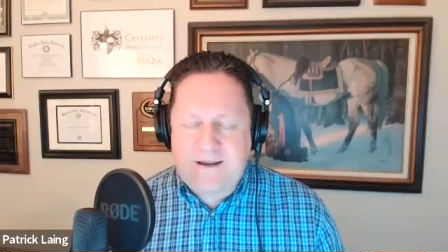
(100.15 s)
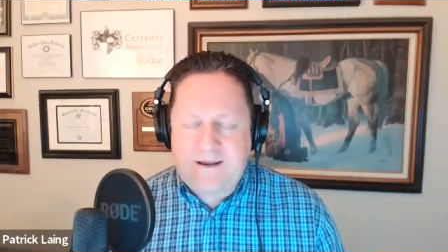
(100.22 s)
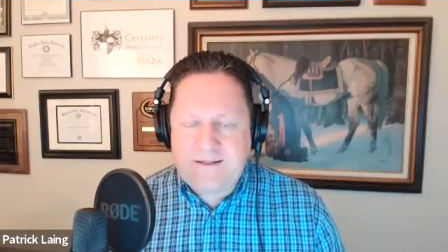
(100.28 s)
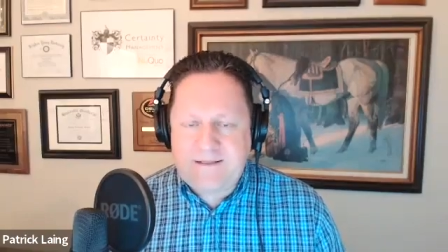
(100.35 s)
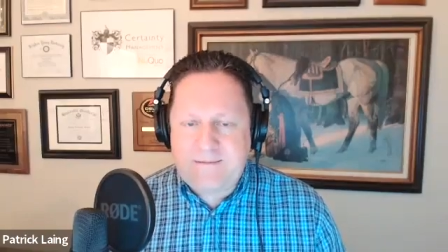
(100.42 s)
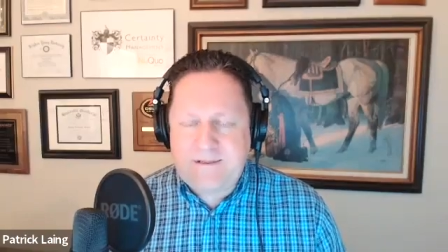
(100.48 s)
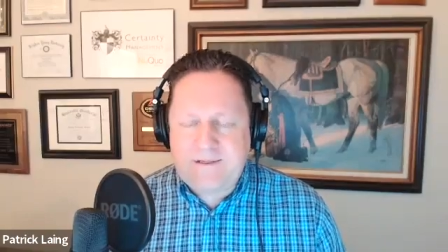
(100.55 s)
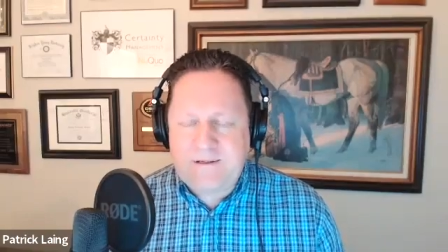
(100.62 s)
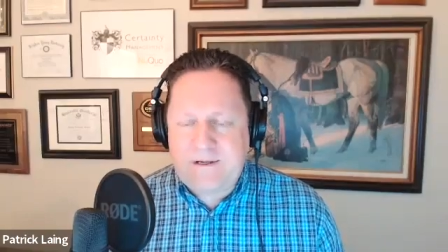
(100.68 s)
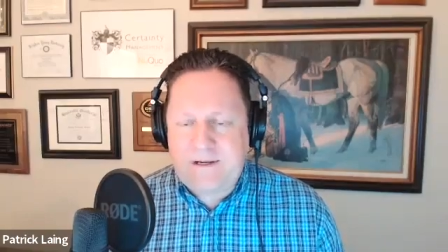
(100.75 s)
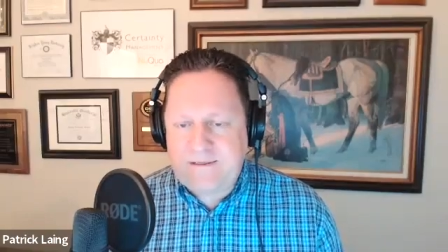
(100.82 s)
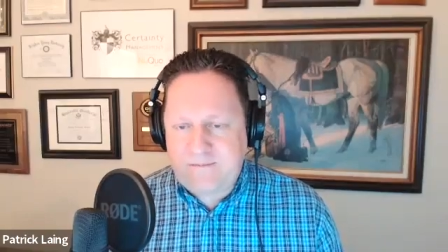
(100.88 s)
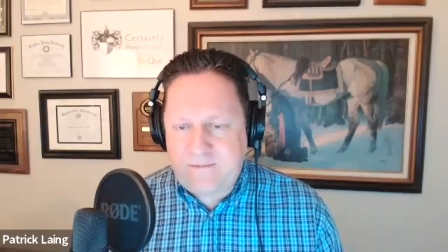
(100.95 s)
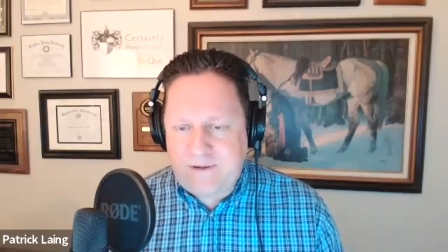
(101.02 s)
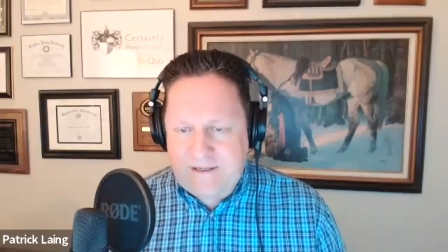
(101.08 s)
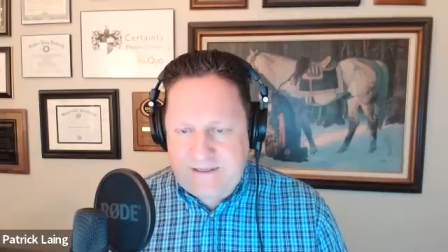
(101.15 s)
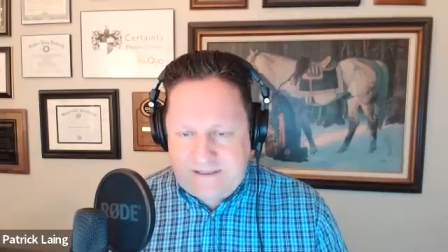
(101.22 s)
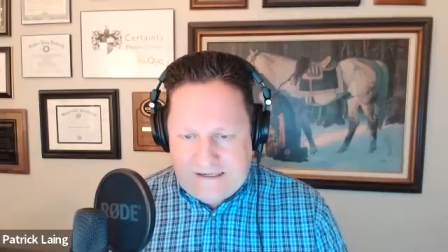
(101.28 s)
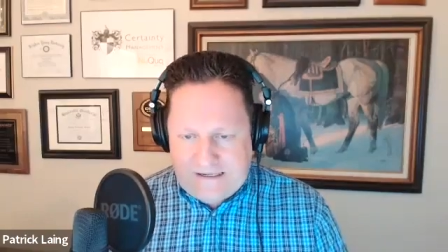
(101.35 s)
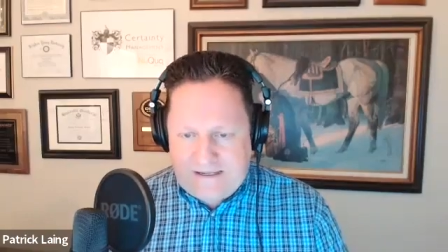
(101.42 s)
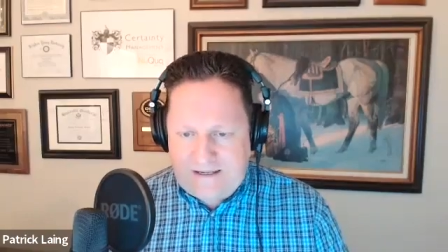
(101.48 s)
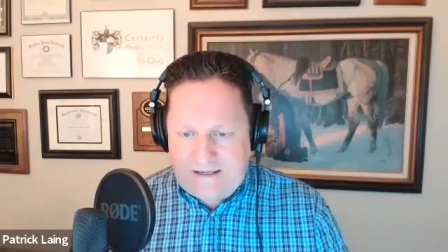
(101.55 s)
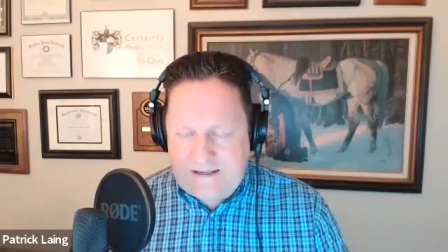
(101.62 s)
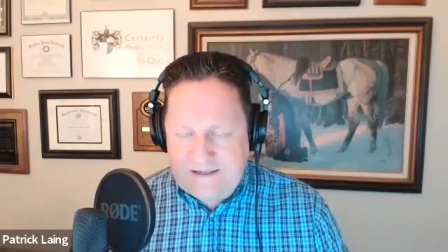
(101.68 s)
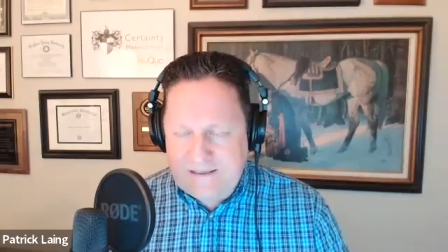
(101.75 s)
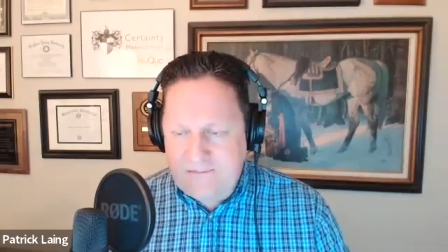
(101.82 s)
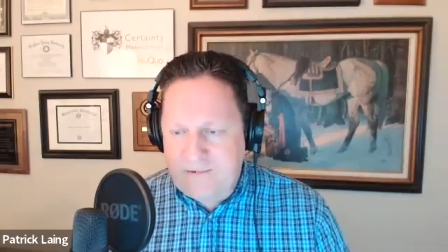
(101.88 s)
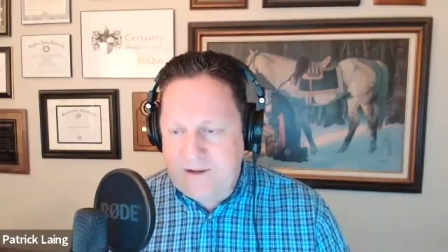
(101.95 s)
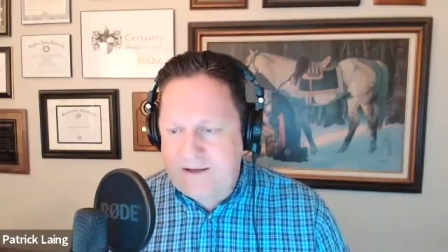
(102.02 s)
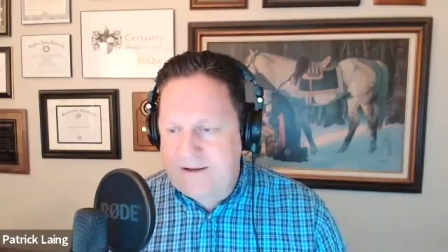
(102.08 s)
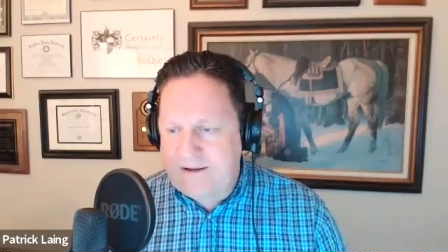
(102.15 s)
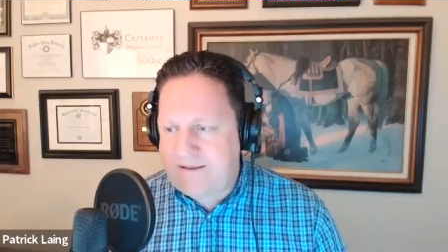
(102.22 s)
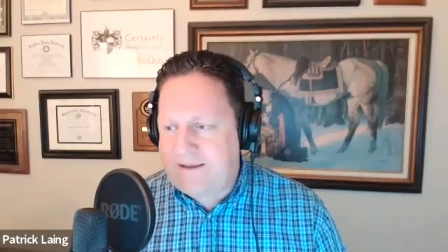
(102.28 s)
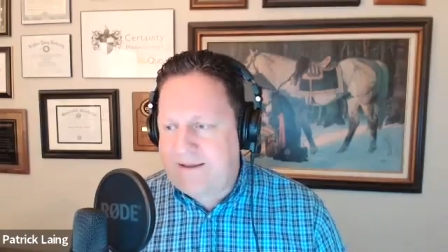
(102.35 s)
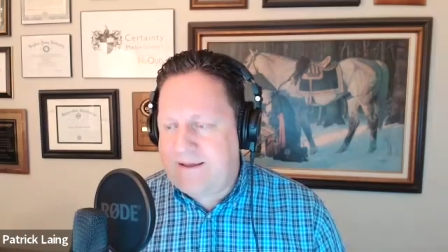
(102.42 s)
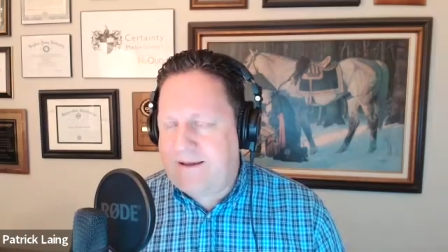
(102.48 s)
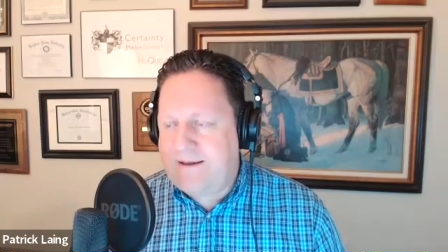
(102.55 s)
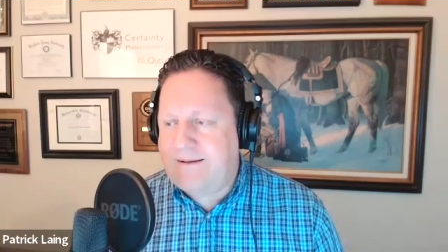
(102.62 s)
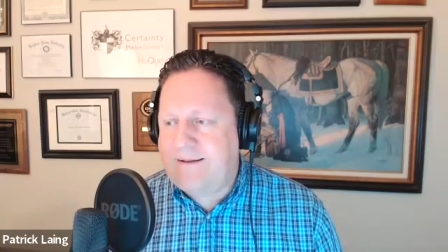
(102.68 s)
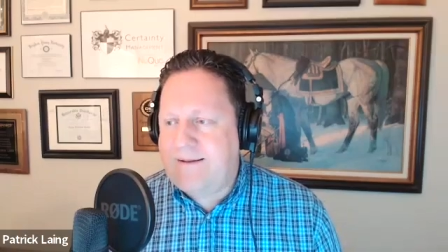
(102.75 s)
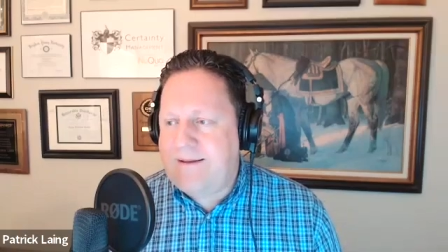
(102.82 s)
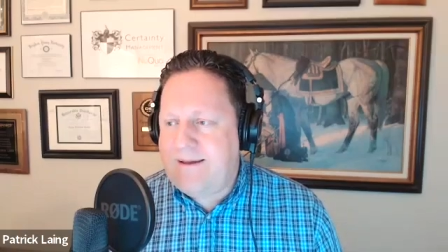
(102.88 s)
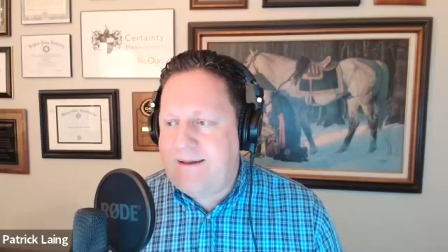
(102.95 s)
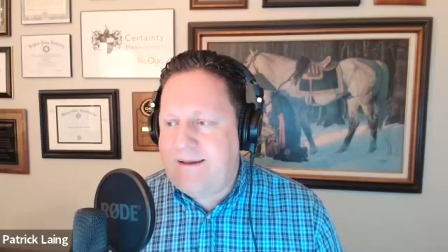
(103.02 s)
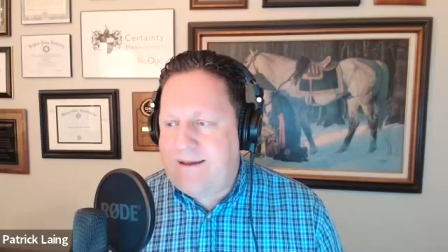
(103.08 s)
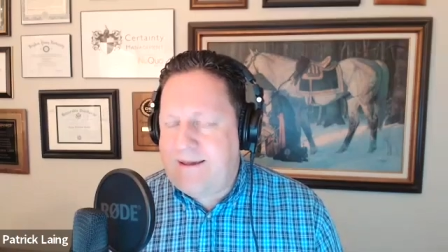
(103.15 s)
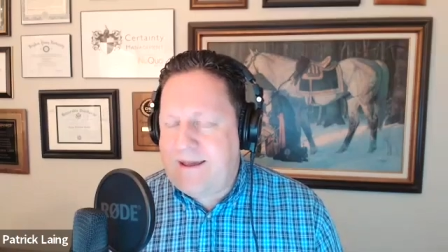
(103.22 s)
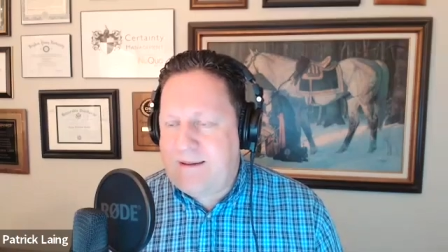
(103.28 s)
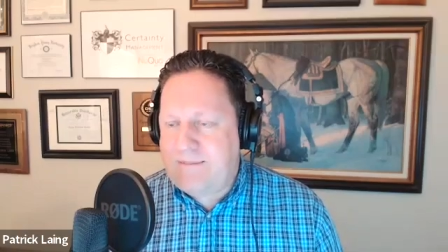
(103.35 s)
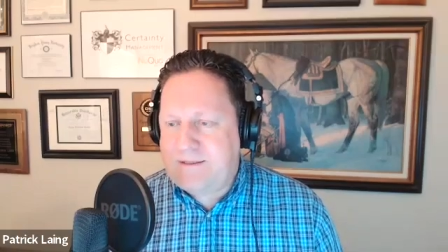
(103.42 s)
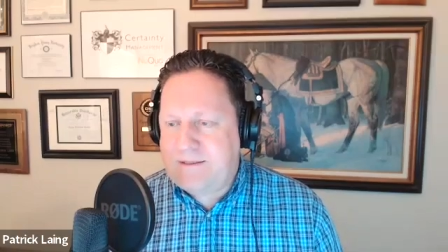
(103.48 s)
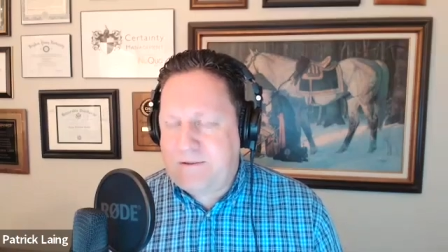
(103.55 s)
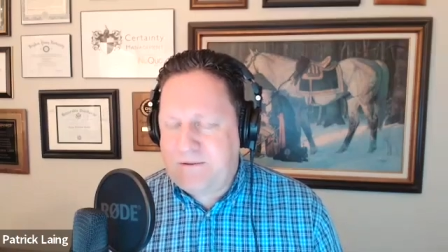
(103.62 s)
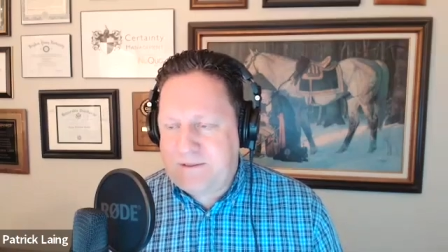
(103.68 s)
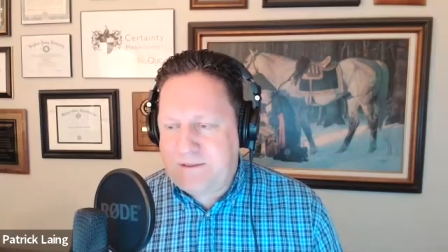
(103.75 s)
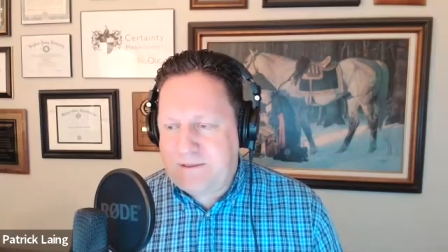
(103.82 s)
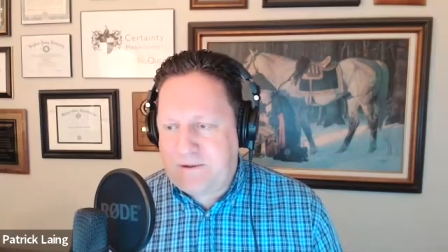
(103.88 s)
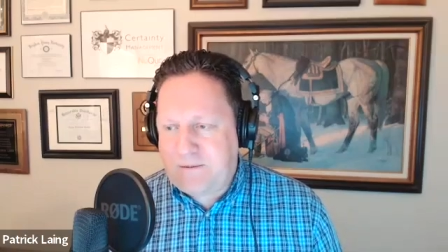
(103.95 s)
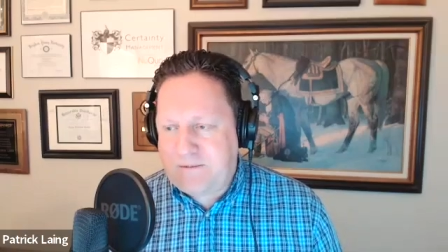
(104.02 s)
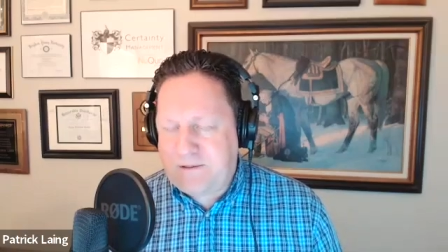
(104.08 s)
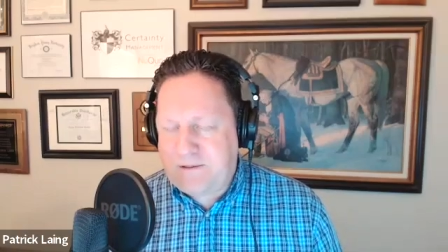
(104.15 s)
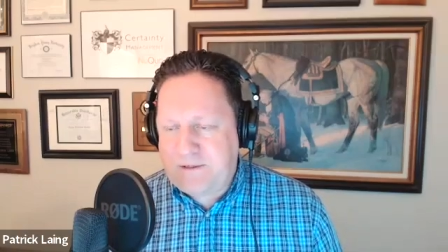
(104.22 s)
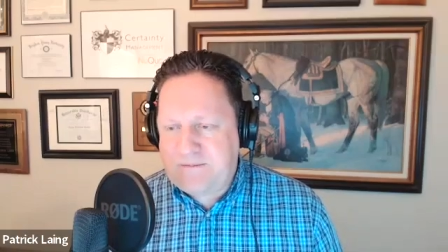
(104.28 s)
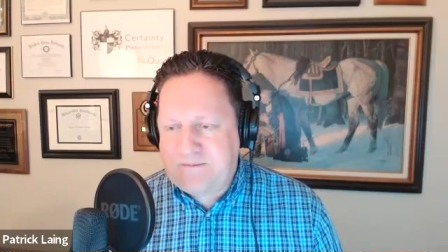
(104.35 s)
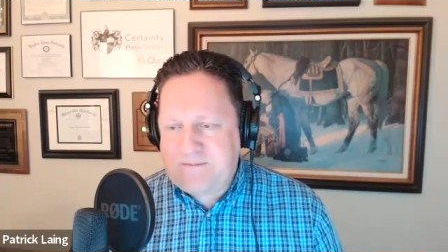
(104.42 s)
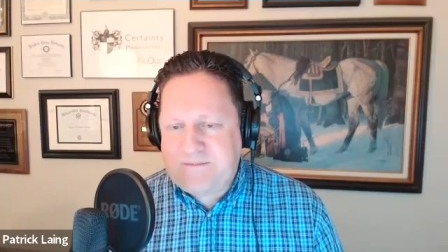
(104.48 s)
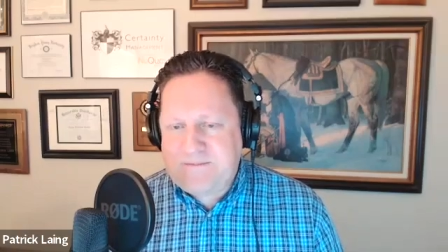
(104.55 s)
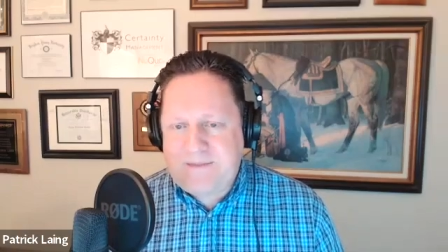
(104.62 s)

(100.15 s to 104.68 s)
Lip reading: especially as I explained in the episode description.